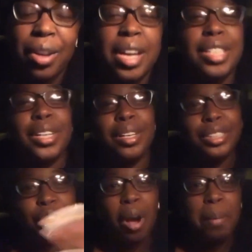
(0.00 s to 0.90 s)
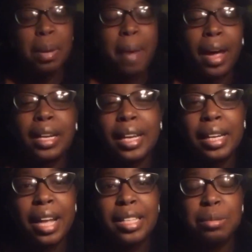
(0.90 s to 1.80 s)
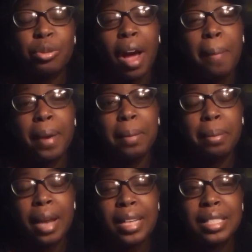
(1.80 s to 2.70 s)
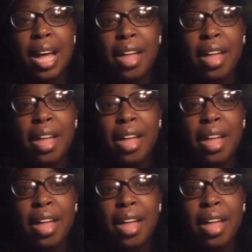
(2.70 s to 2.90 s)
So join me by clicking that subscribe button plus